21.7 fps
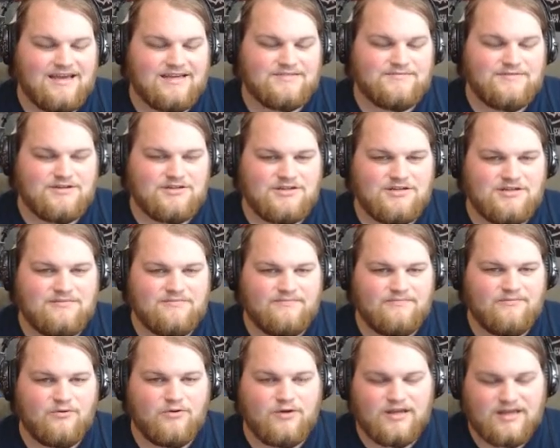especially
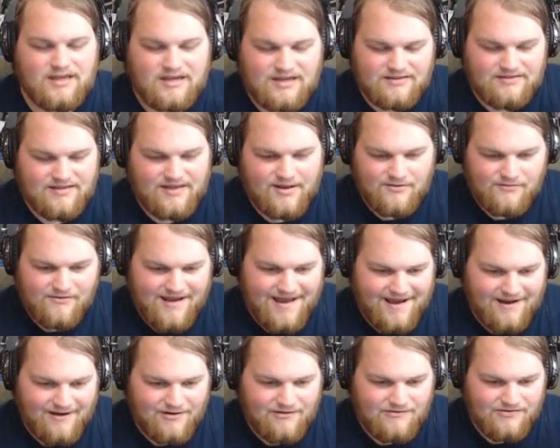putting it in that
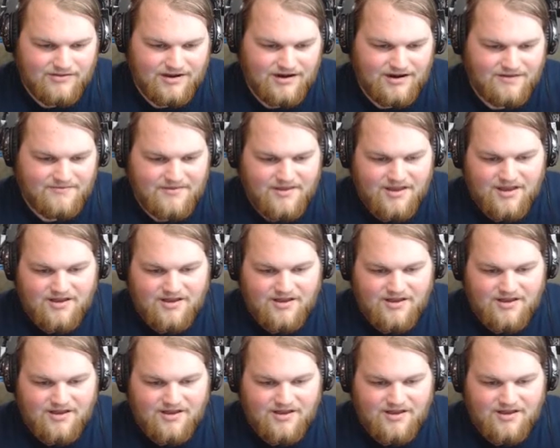rack over there,